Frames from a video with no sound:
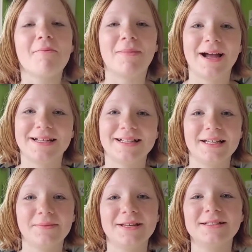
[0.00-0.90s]
My
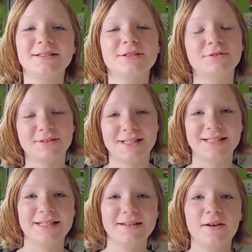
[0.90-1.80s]
name is
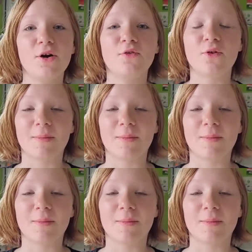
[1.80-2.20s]
Trinity. For